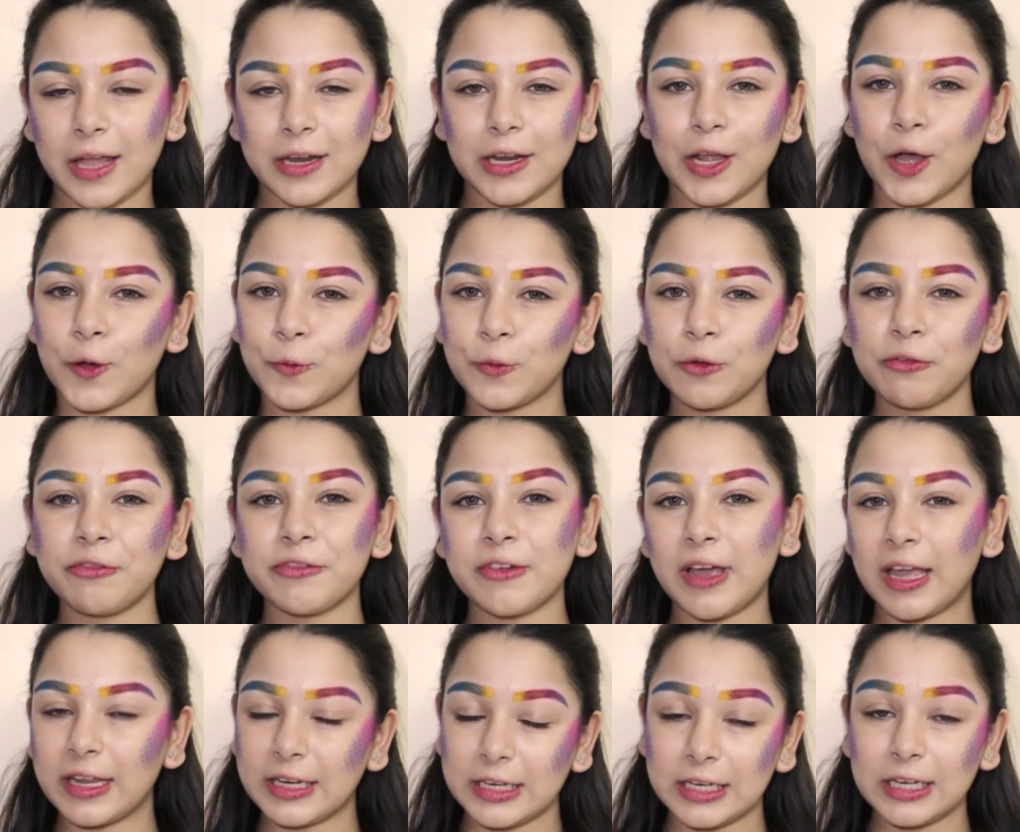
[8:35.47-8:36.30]
And now we
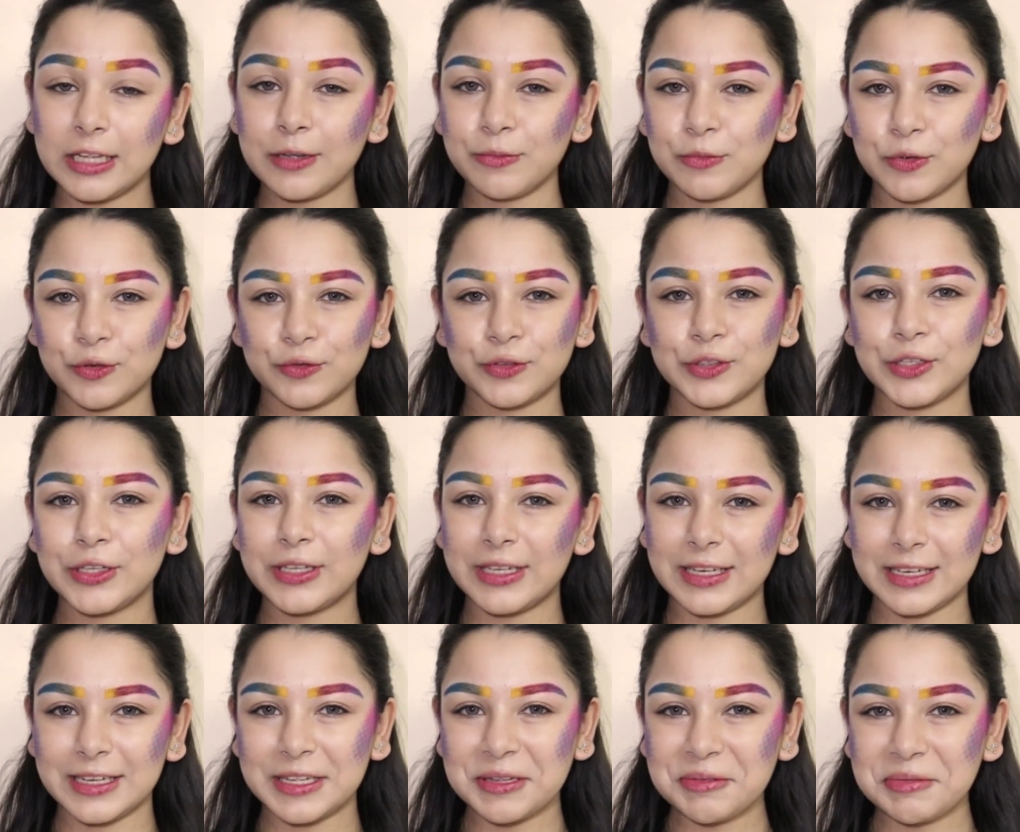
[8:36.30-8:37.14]
finally move to
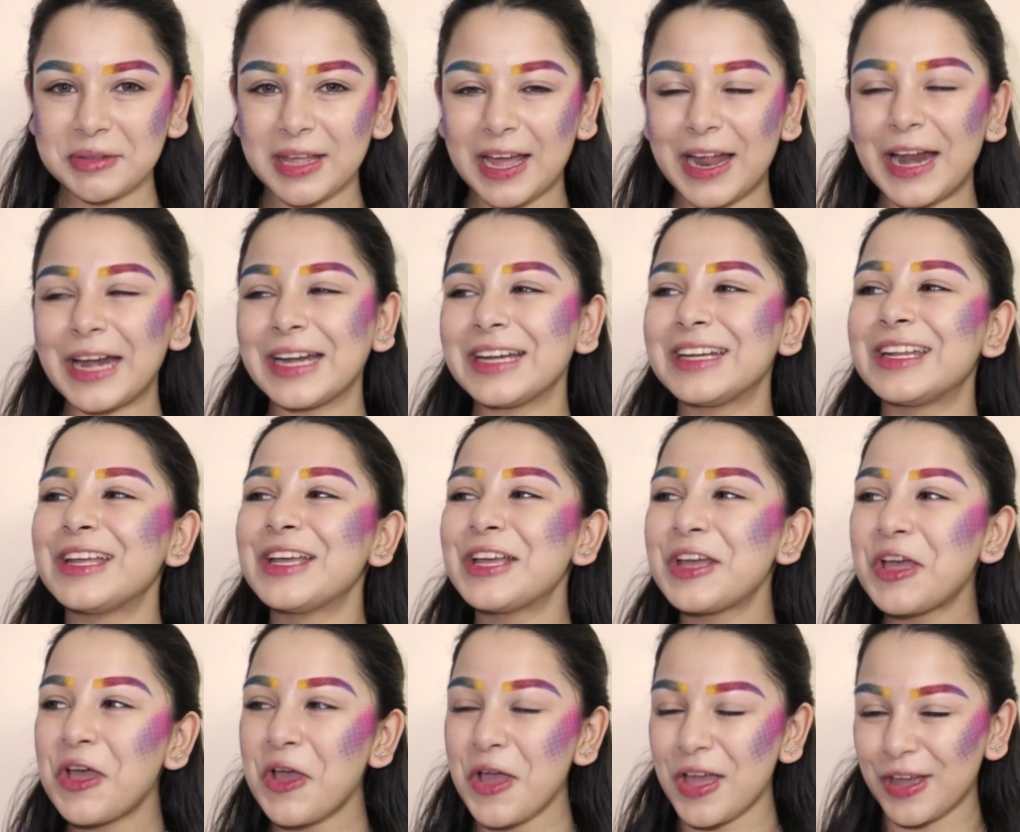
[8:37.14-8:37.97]
the lips, and
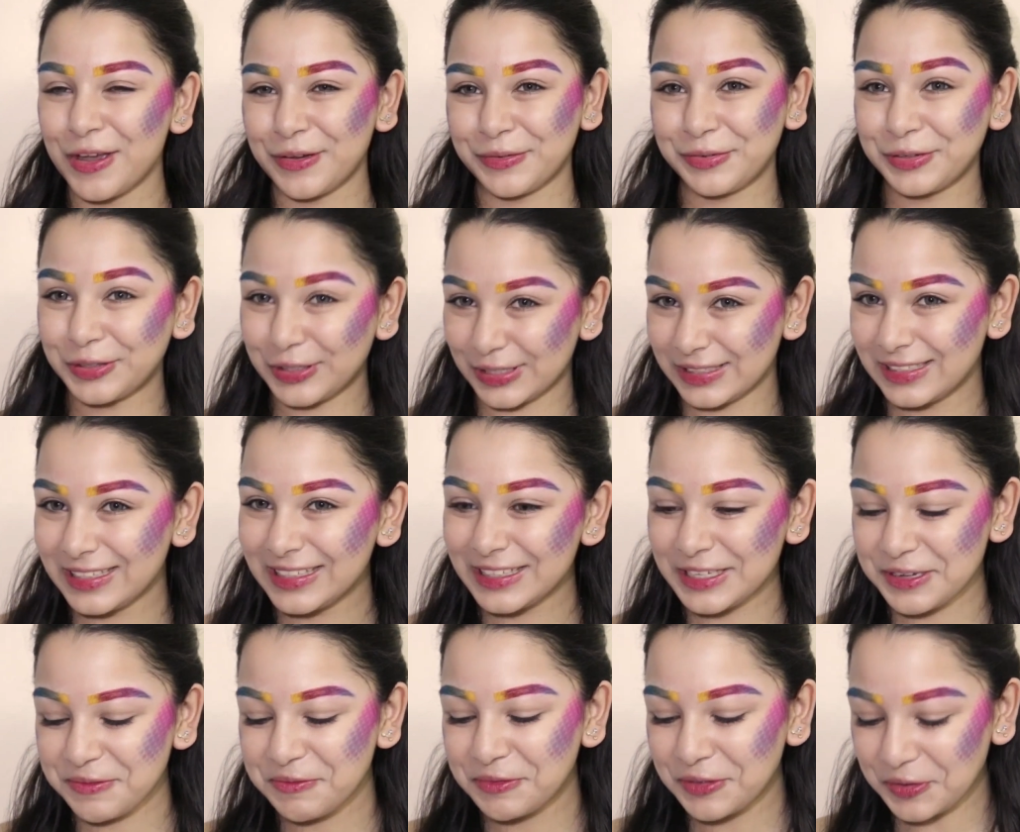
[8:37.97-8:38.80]
for the
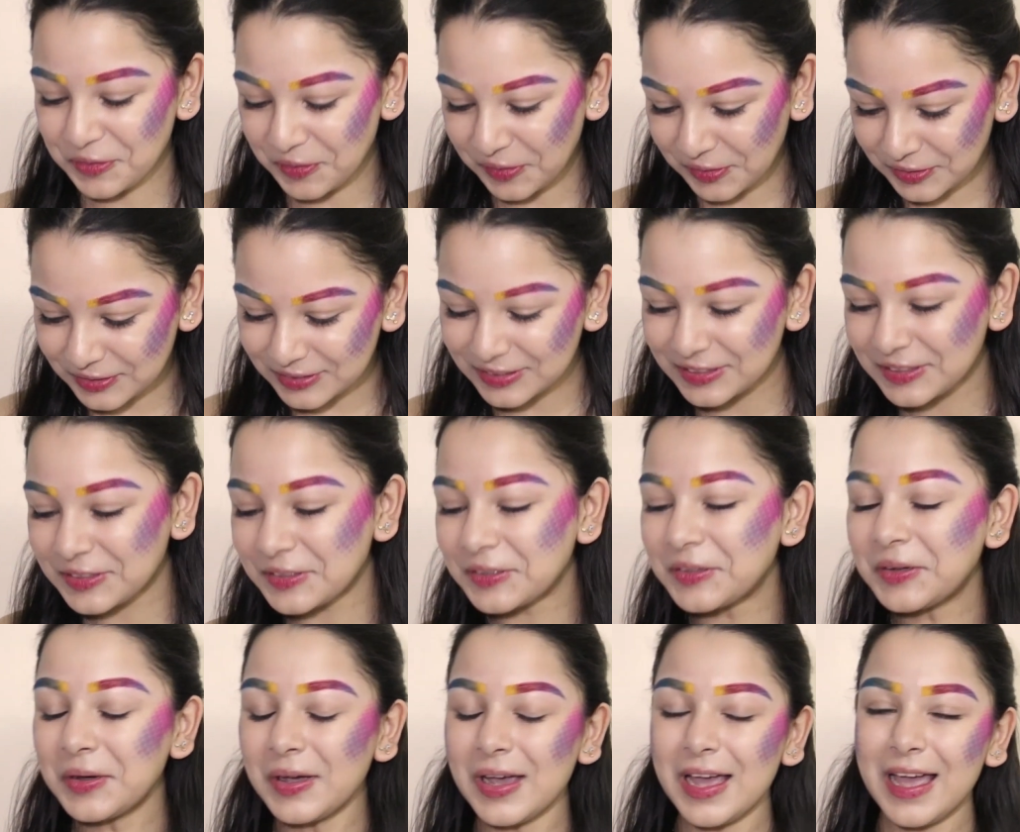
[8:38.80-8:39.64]
lips
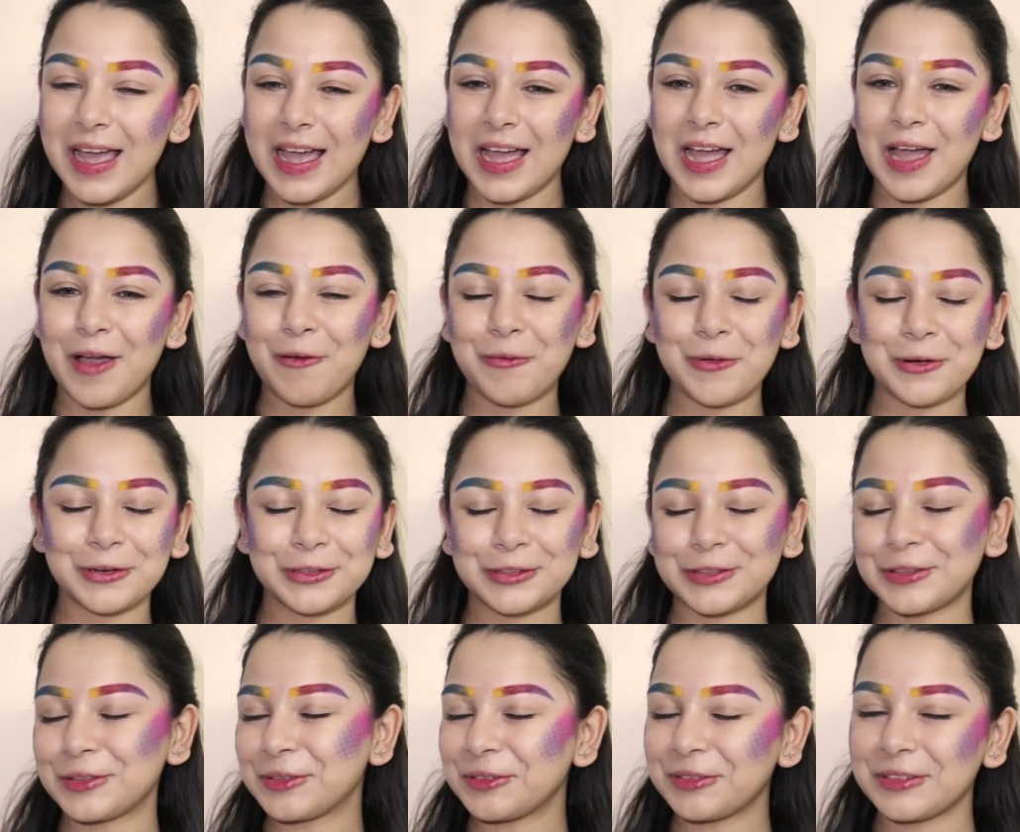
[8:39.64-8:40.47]
also I
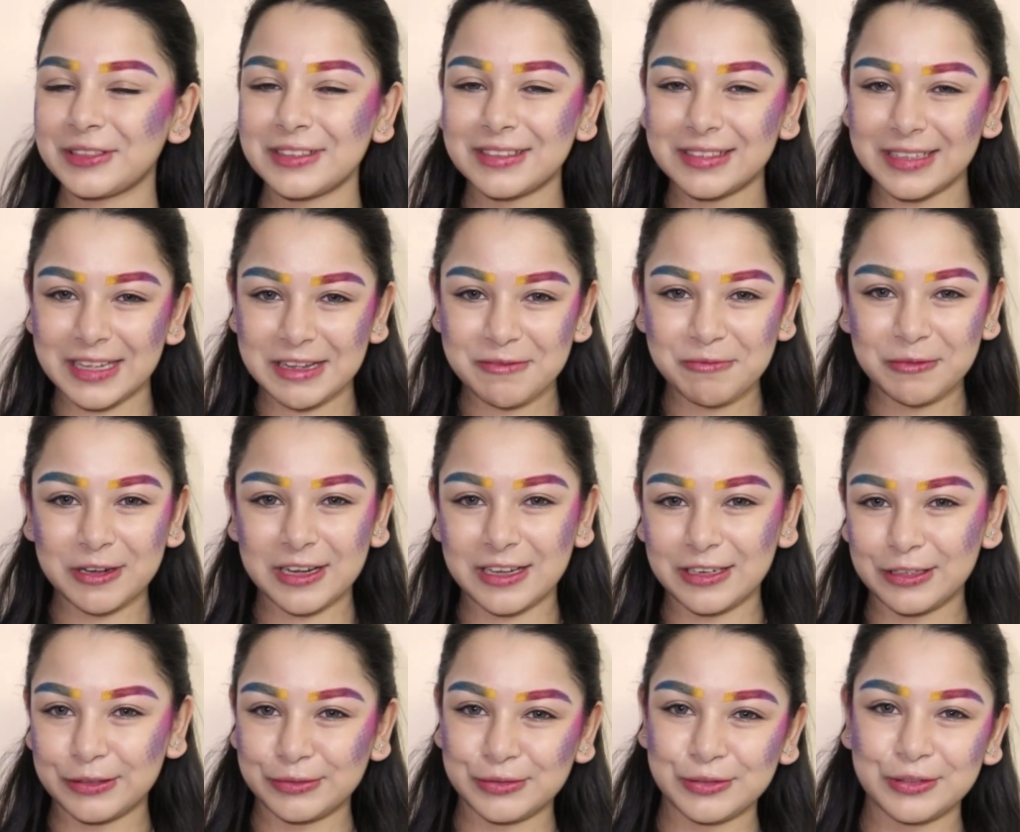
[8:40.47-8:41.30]
want to do the same
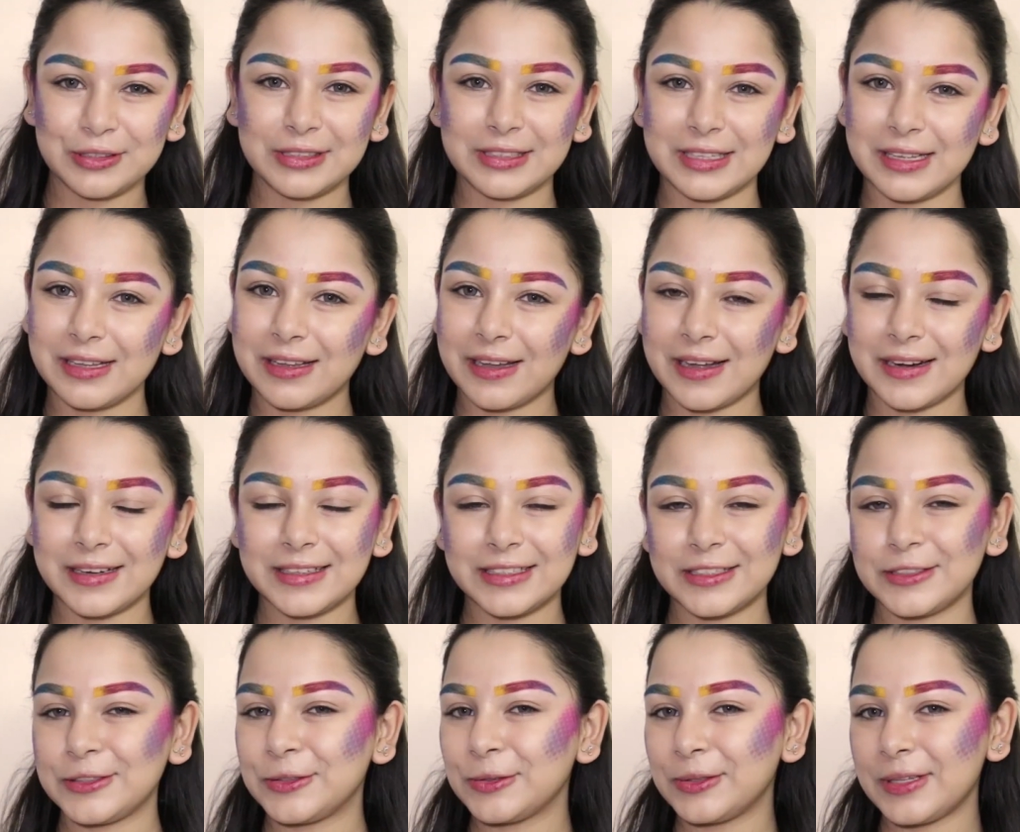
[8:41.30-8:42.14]
colorful thing I
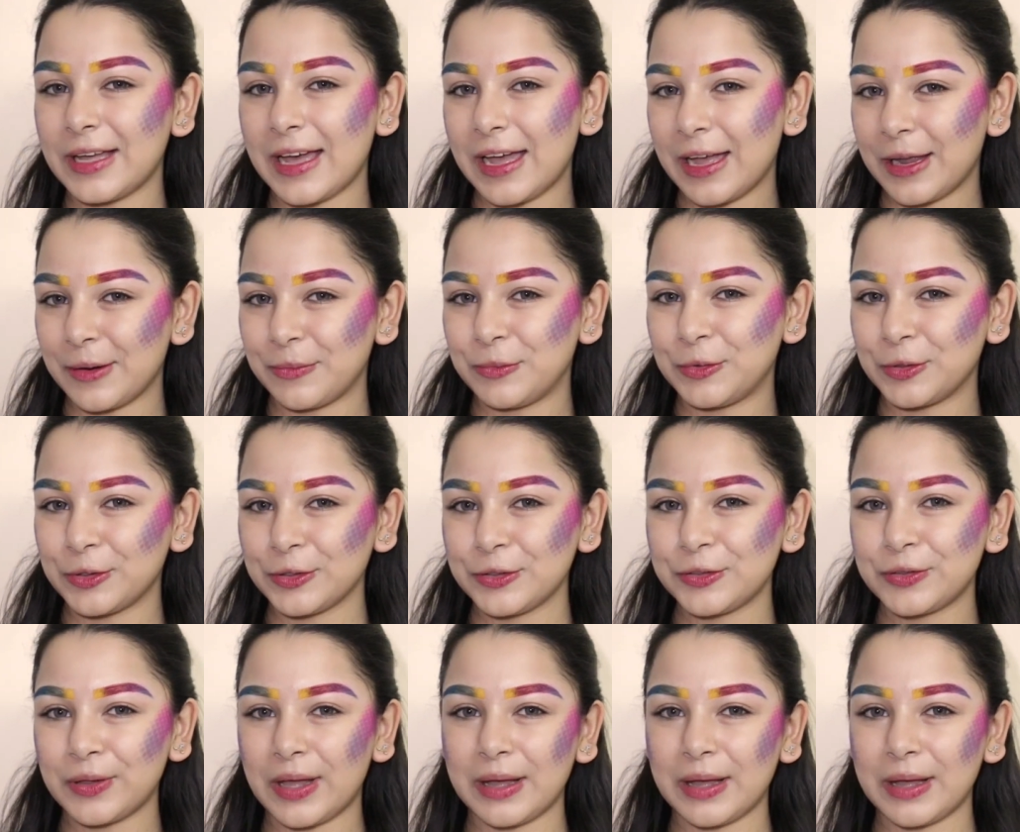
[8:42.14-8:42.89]
did to the eyebrows.